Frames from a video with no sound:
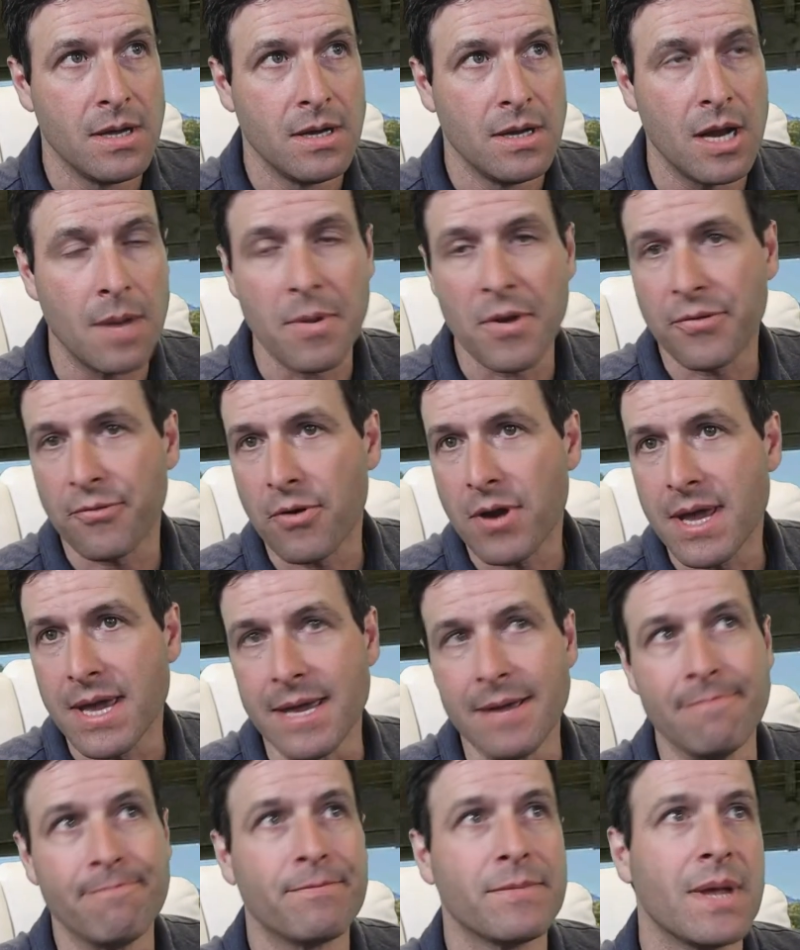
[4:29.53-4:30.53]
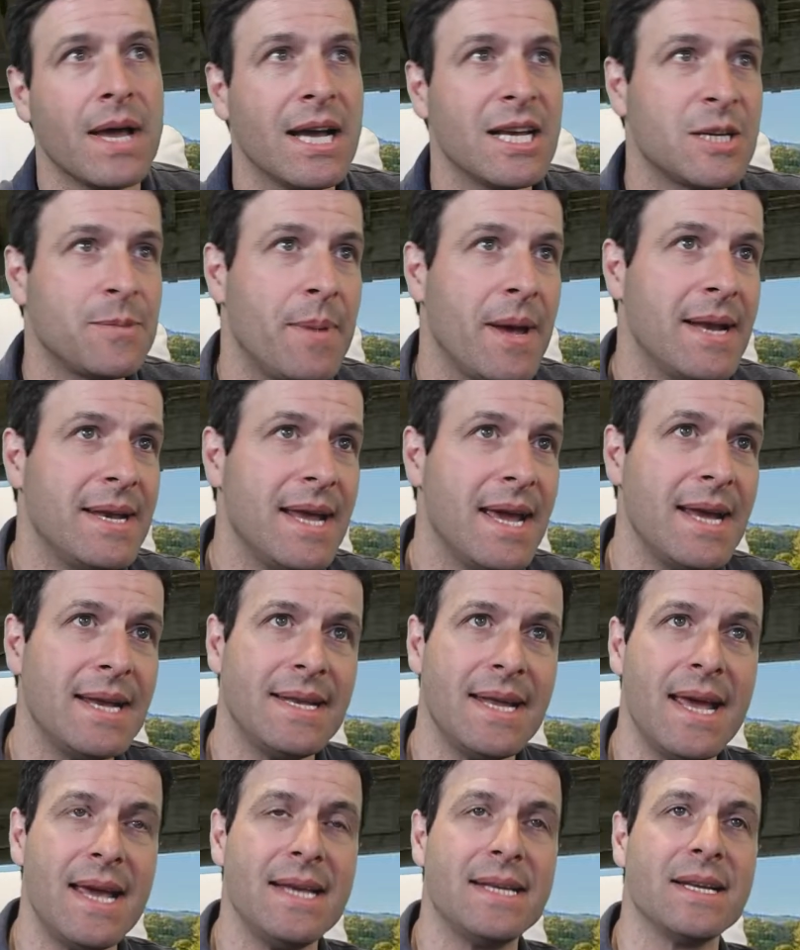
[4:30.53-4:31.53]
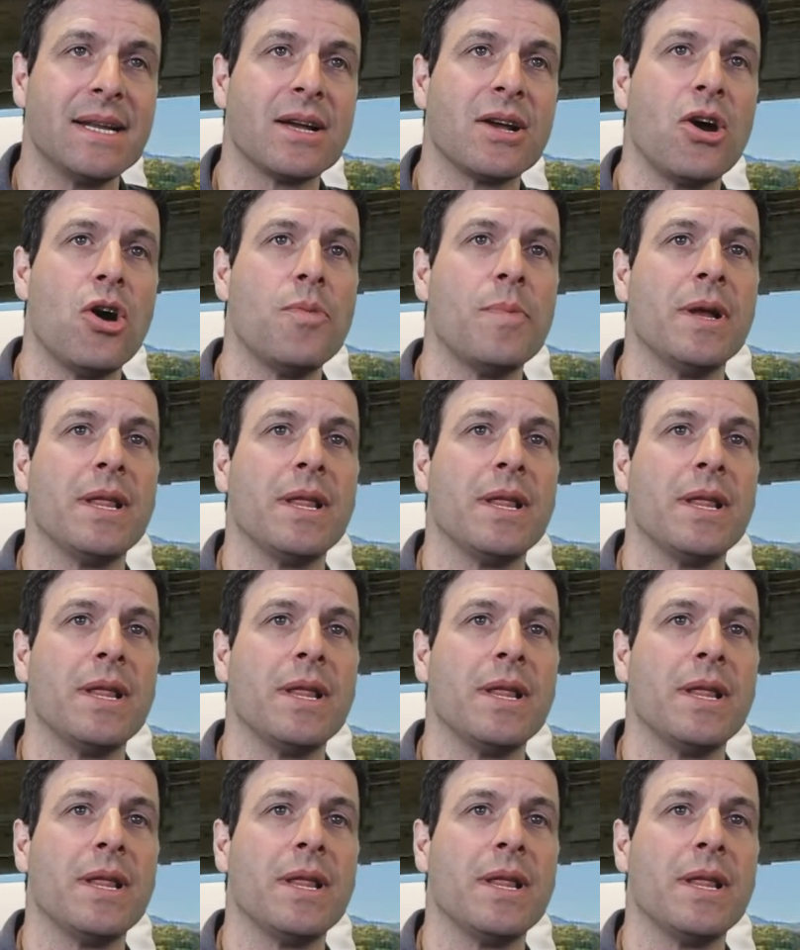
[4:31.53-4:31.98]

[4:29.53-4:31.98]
Number 3, I spent 8 days in a coma